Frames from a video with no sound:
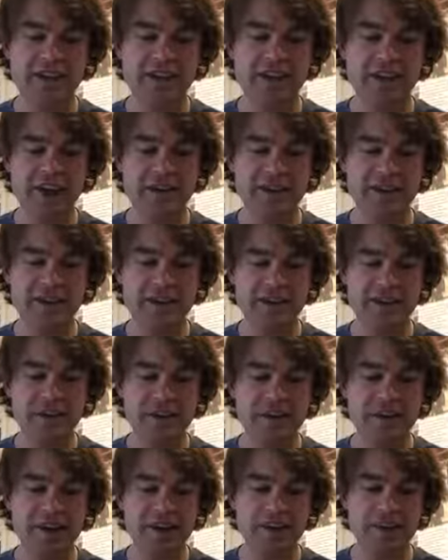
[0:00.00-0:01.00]
Denison
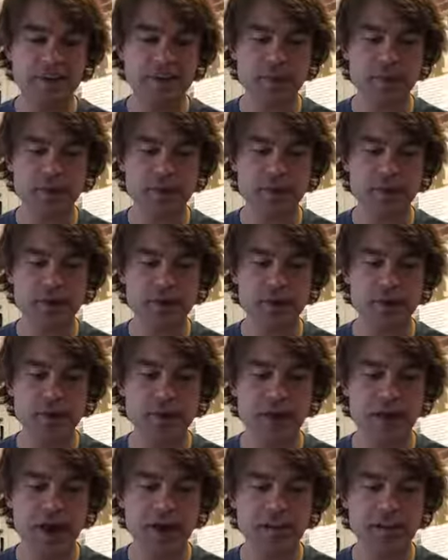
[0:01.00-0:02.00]
Breese with his
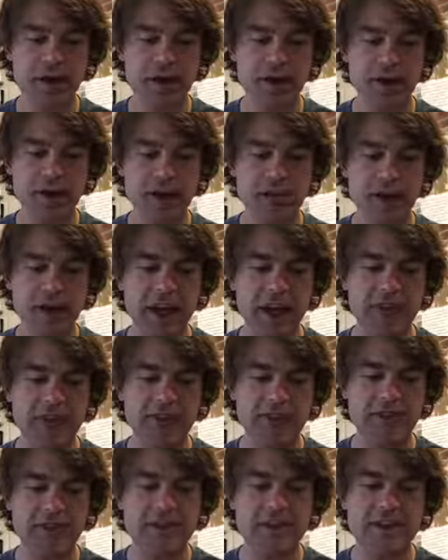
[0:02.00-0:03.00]
crew had barely been able
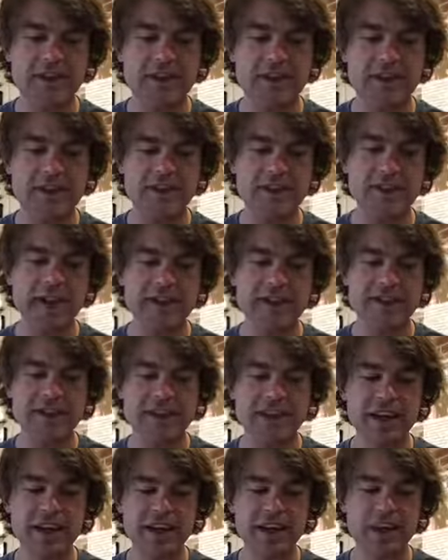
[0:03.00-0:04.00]
to see the
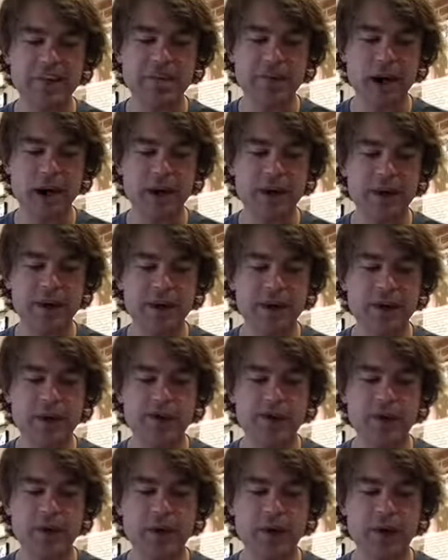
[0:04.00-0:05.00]

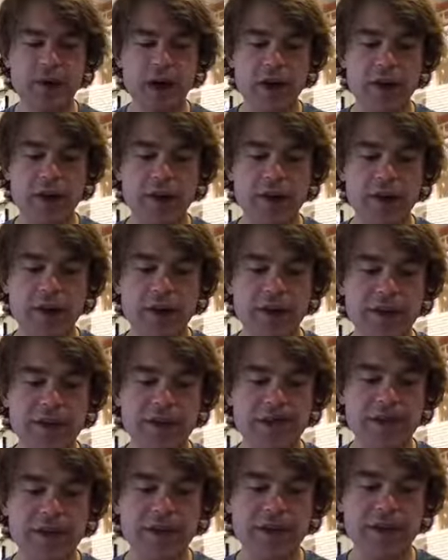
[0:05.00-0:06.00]
16-by-3-foot rudder 20
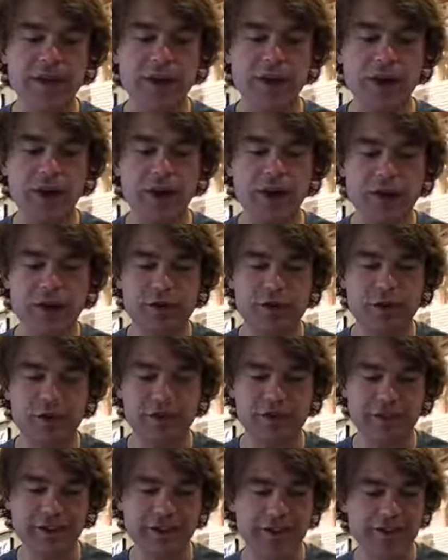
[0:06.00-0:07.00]
feet below the
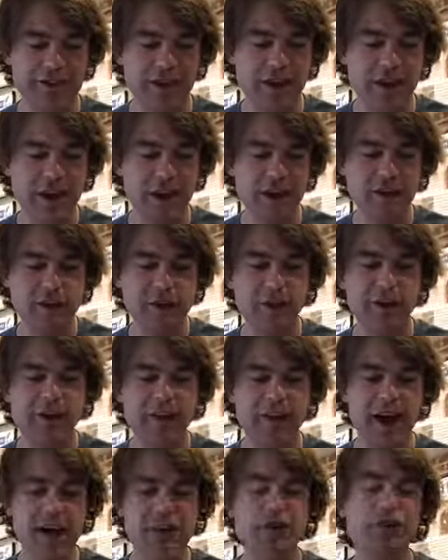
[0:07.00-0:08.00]
surface during the
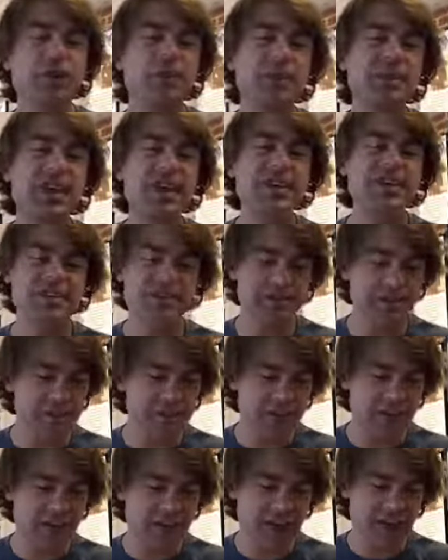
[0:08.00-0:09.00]
last 2 weeks of
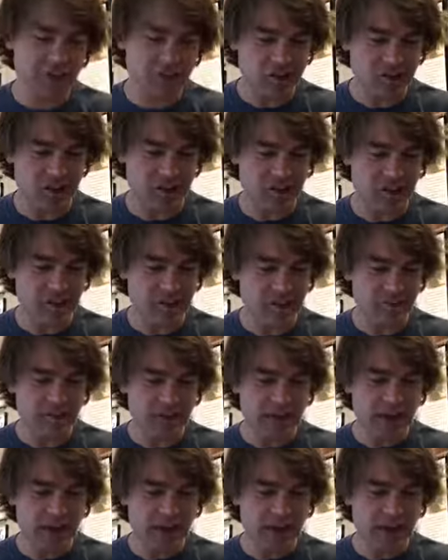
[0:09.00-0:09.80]
excavations.